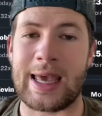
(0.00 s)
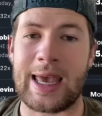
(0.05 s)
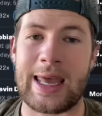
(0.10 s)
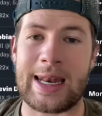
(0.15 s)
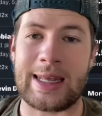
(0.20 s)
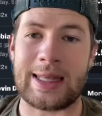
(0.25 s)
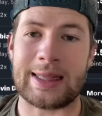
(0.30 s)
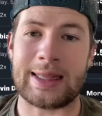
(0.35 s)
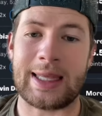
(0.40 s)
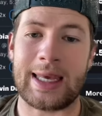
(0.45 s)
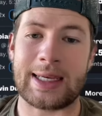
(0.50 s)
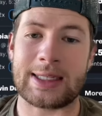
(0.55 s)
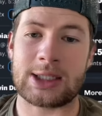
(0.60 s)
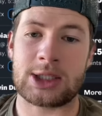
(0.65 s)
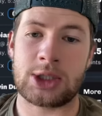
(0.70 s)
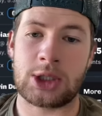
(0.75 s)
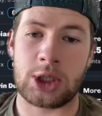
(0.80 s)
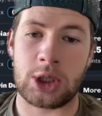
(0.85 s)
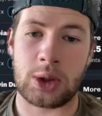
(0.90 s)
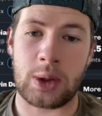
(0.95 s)
any links
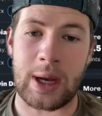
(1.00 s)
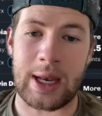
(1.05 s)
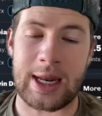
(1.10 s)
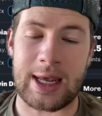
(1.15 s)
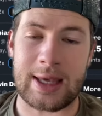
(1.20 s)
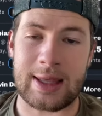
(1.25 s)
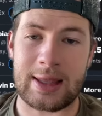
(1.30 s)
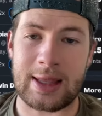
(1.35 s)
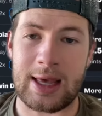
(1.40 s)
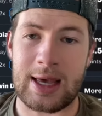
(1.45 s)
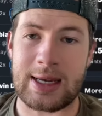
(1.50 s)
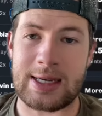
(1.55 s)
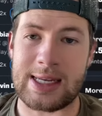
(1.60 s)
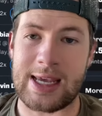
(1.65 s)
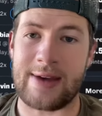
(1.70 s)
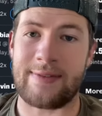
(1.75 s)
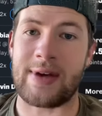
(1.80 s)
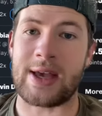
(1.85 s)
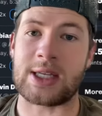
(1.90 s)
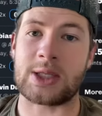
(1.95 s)
to any of the
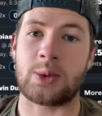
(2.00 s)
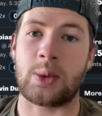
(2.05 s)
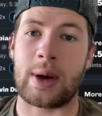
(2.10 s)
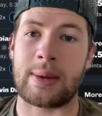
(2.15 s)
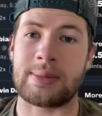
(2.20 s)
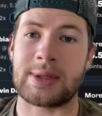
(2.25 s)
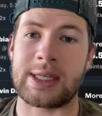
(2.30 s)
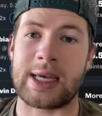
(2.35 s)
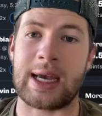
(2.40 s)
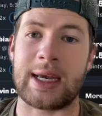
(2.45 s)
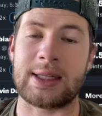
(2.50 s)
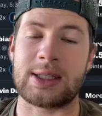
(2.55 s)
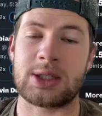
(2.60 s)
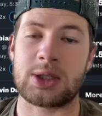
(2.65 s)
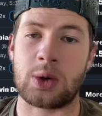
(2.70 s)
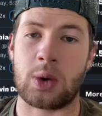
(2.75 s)
DFS websites